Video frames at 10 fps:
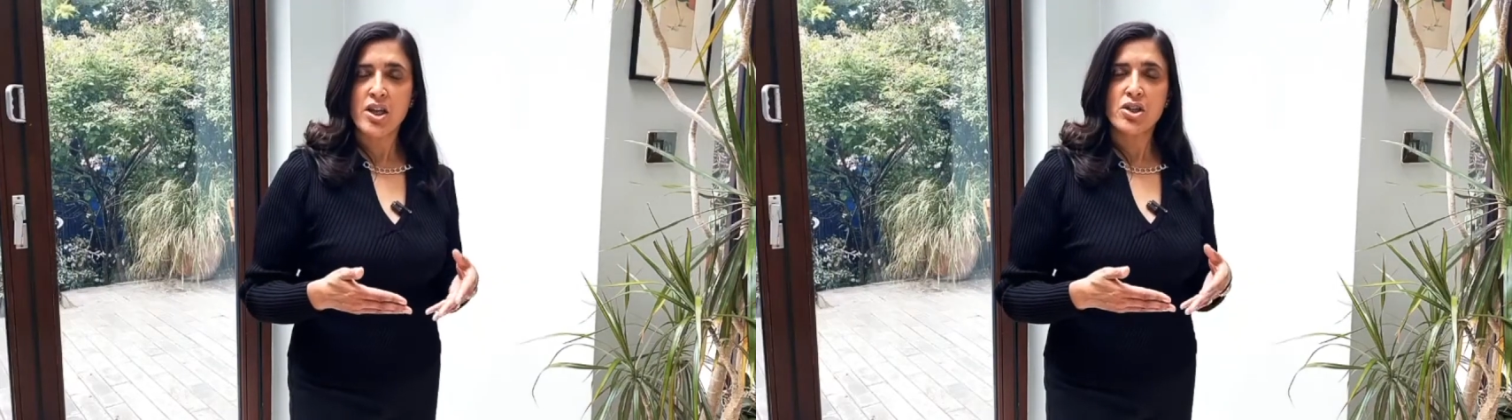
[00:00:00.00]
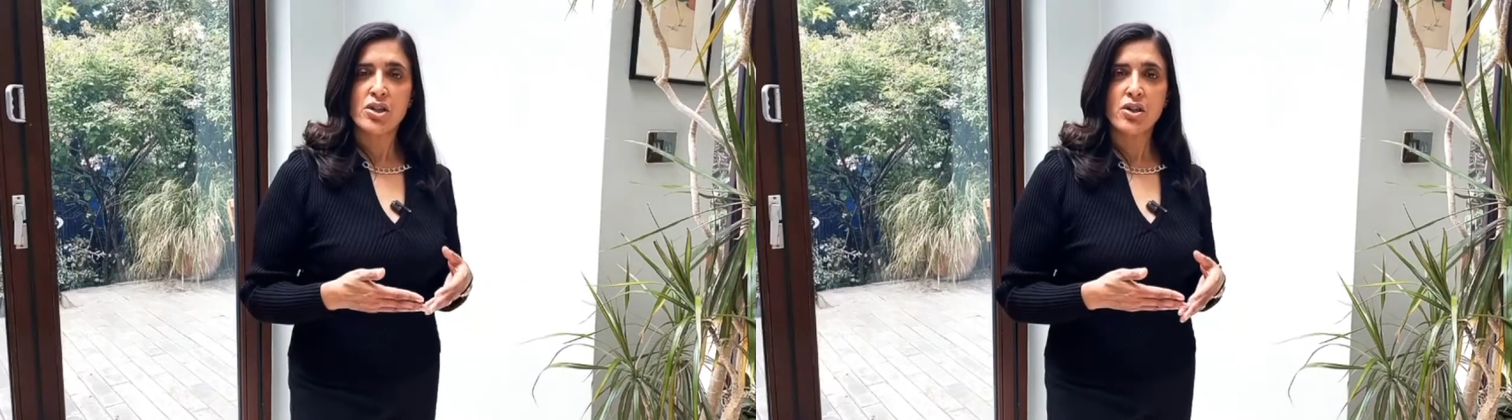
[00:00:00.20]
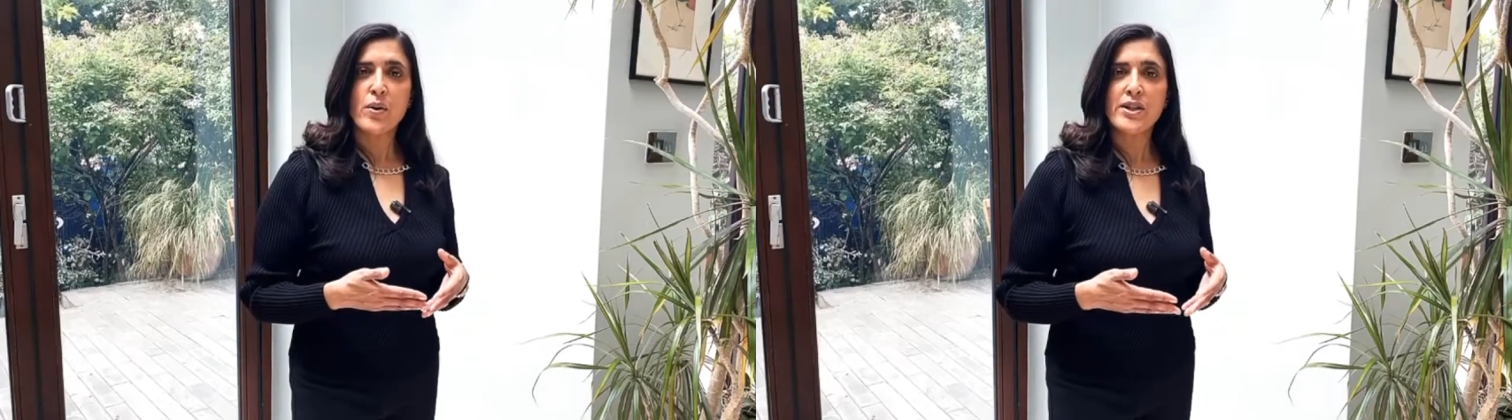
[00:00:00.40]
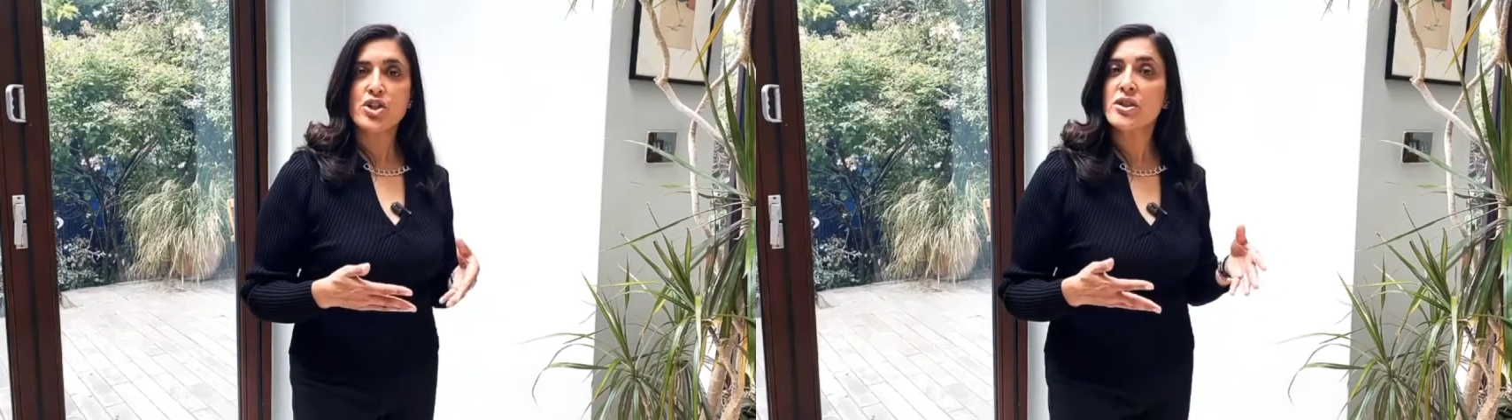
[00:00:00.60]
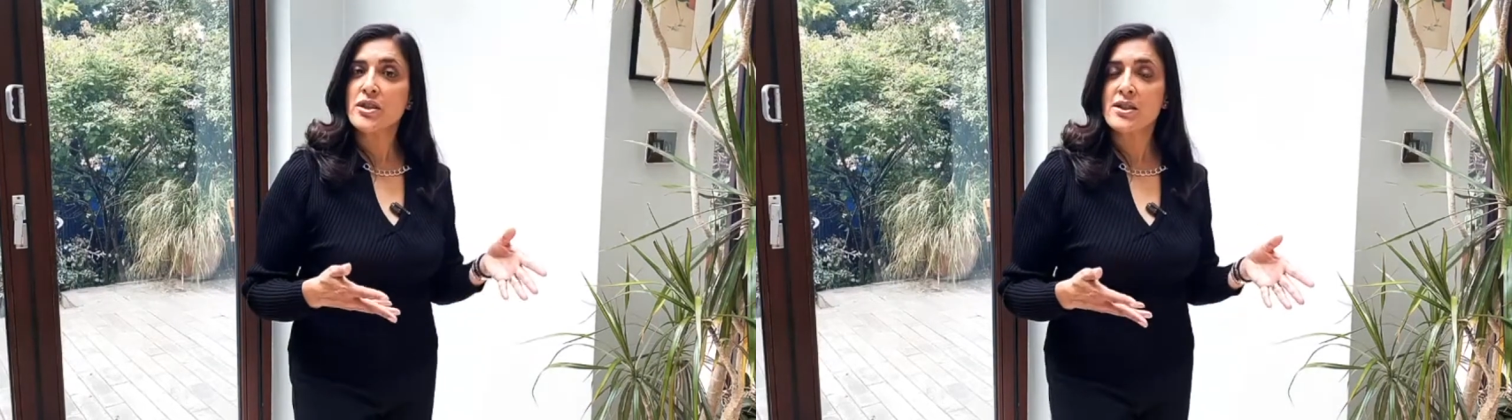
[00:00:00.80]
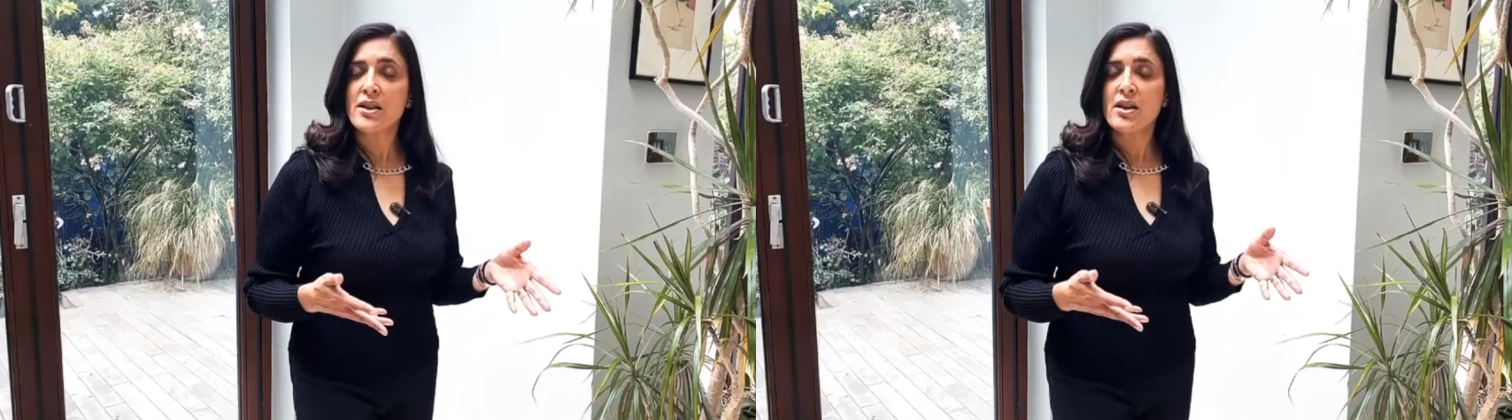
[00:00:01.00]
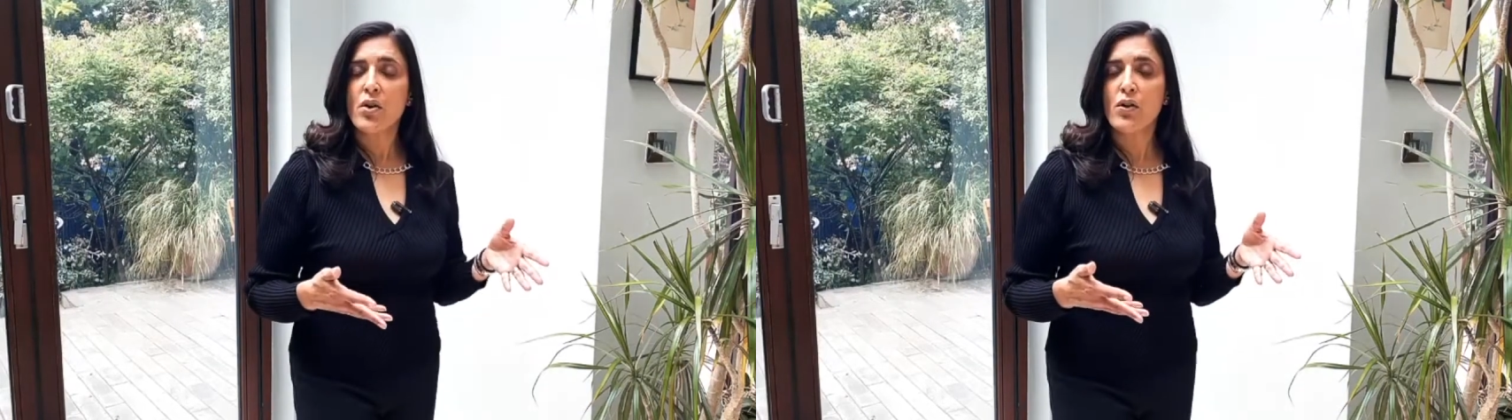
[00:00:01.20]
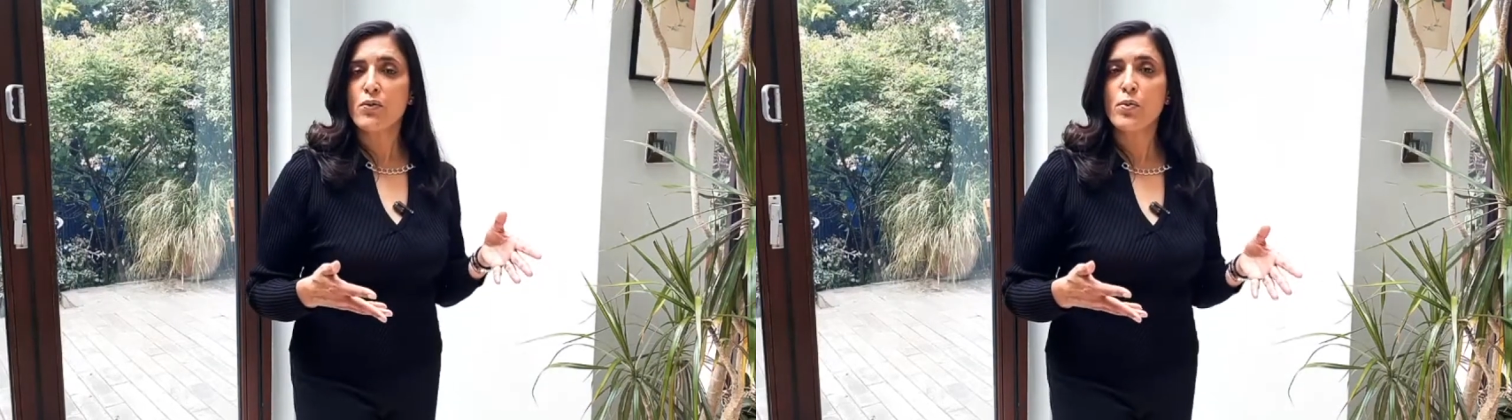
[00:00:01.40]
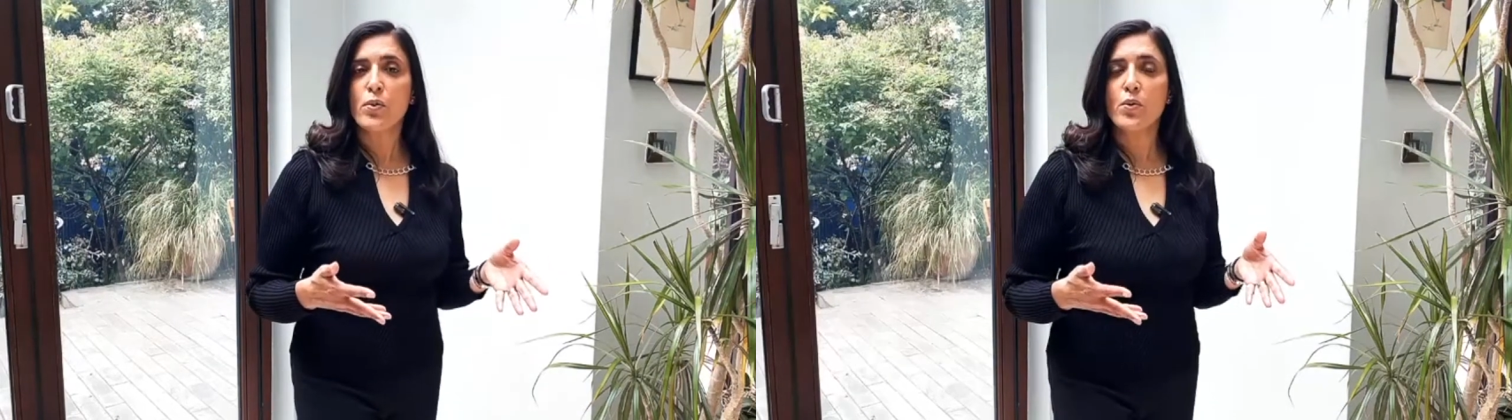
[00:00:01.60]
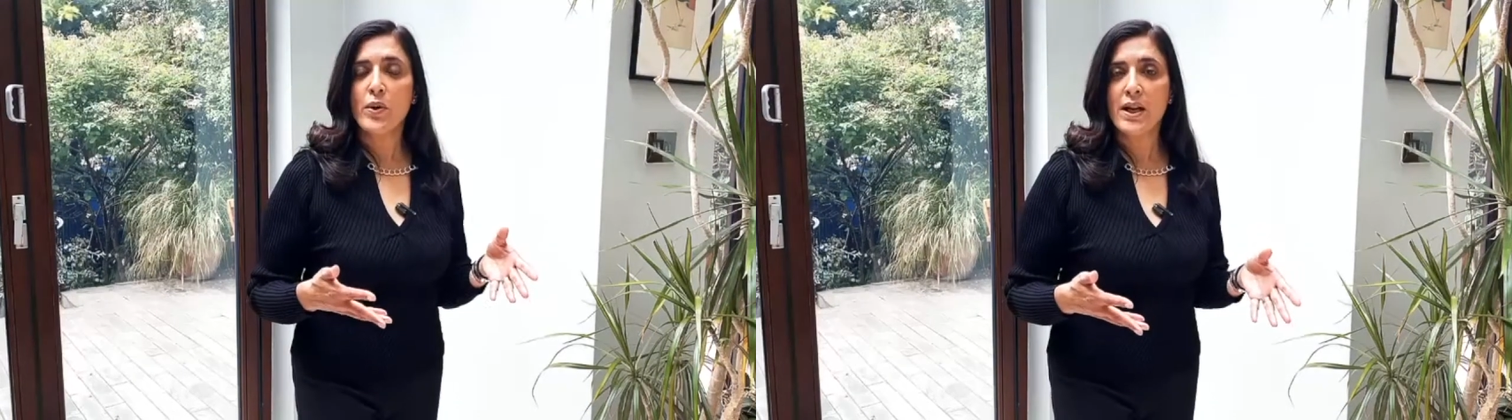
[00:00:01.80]
to the question is of
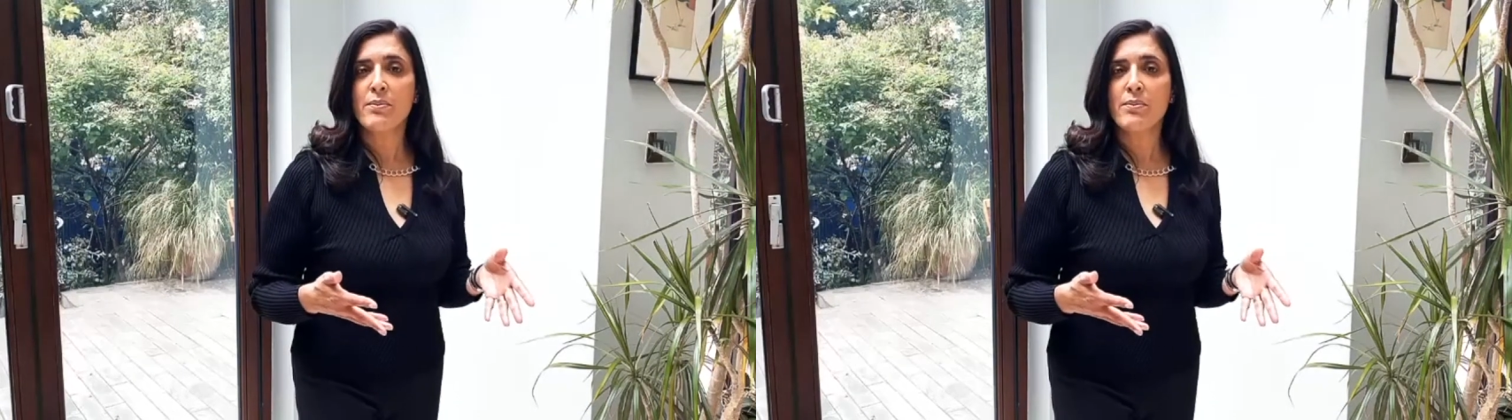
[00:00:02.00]
will